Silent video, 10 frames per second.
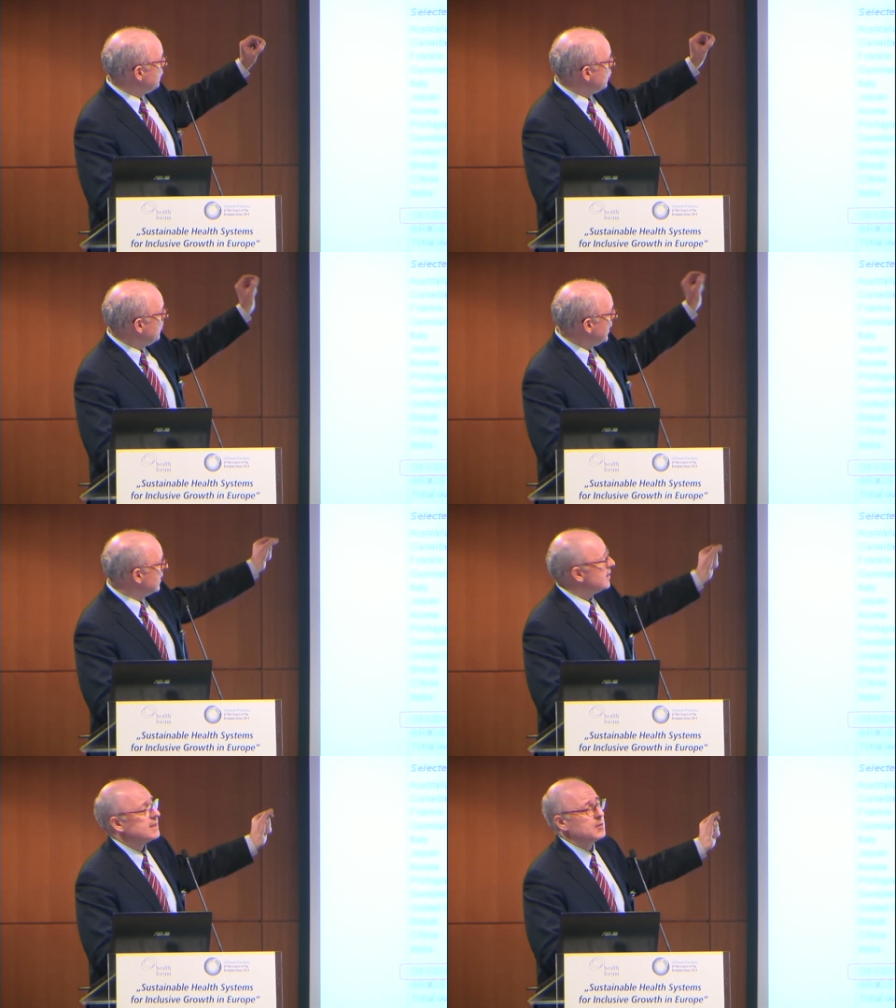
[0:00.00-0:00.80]
you make
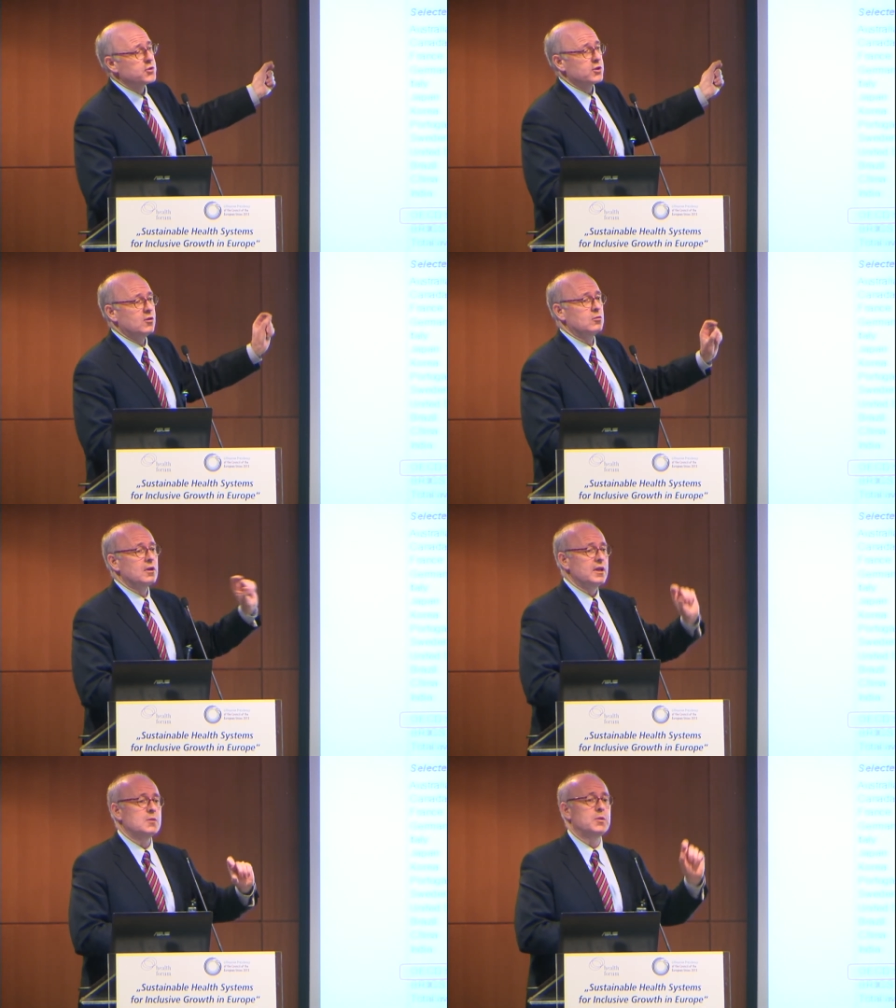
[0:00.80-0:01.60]
an assumption on the
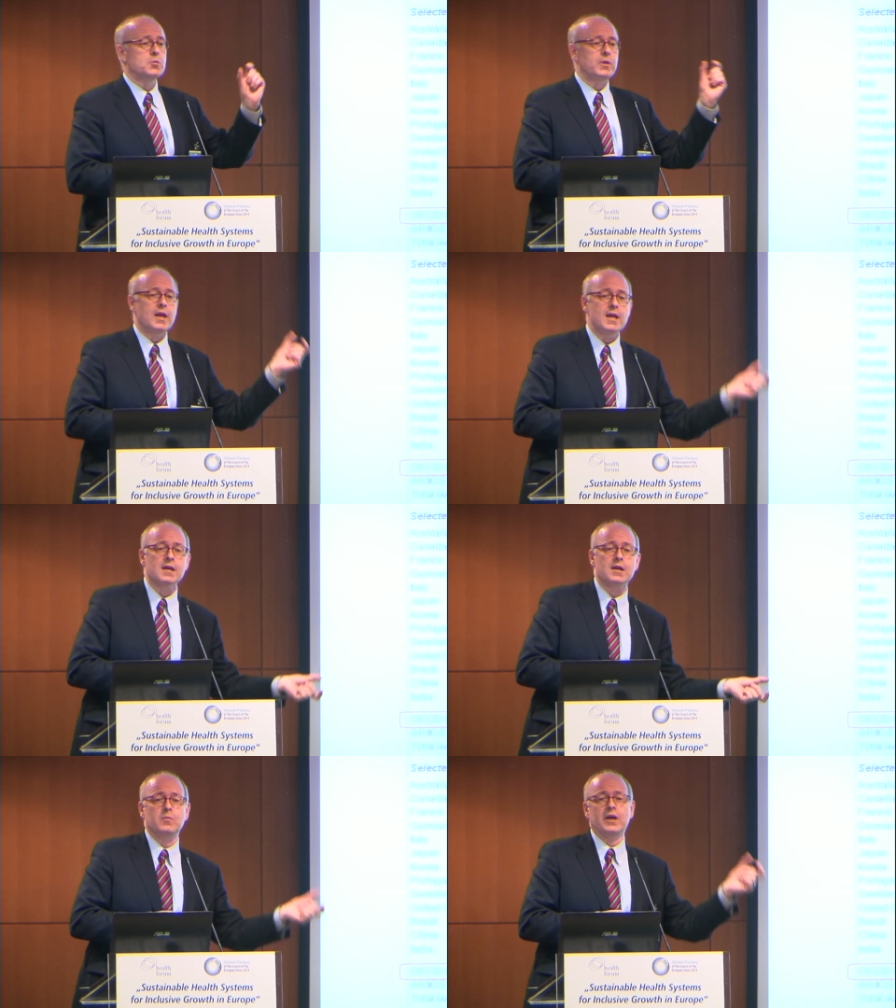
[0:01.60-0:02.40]
link between
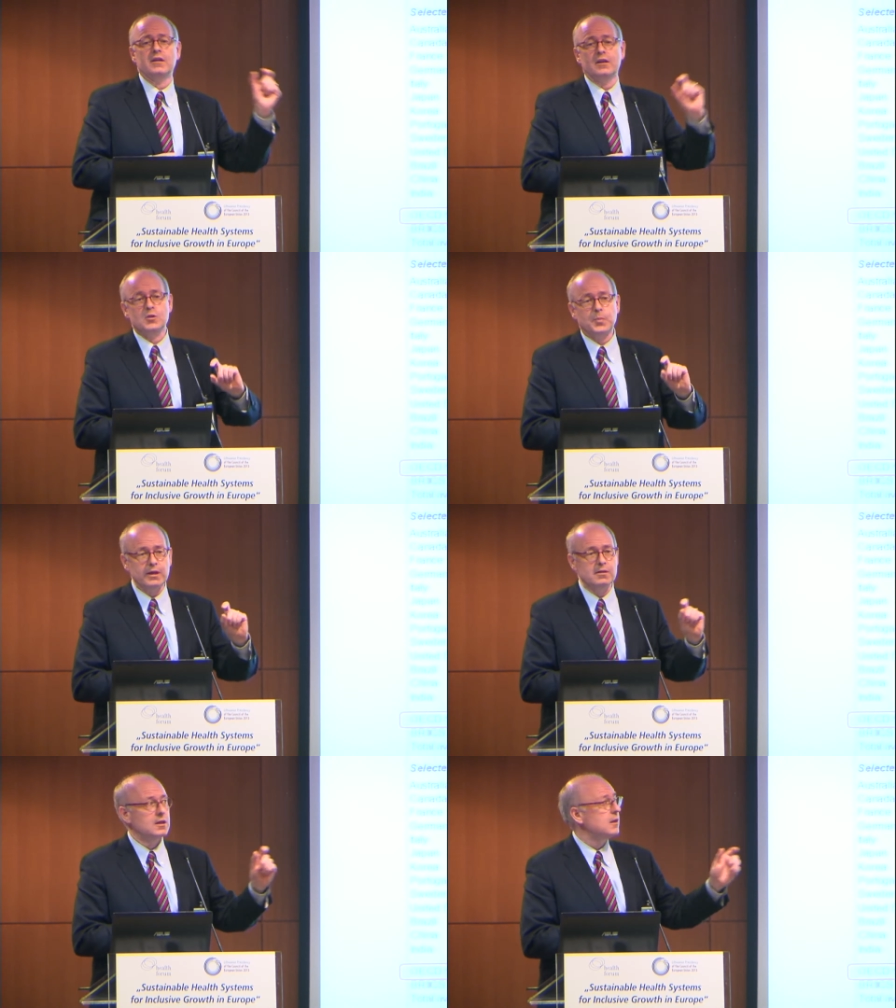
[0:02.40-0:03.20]
income and health
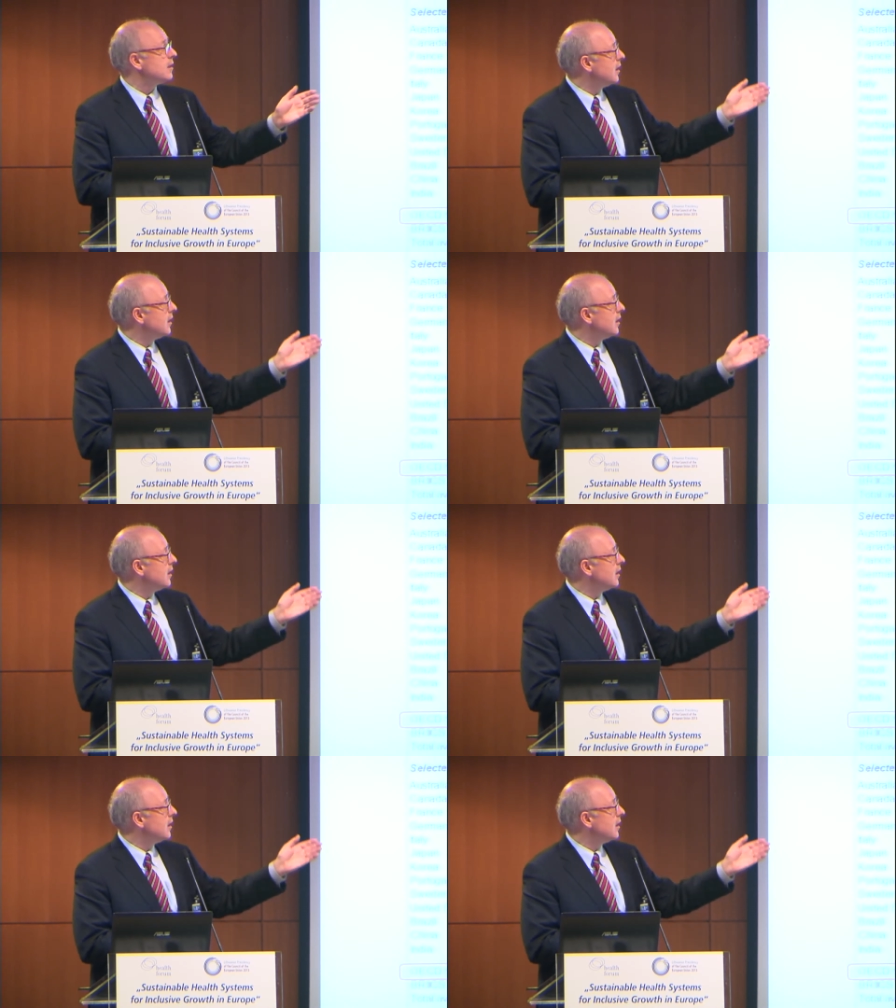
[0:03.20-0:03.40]
spending,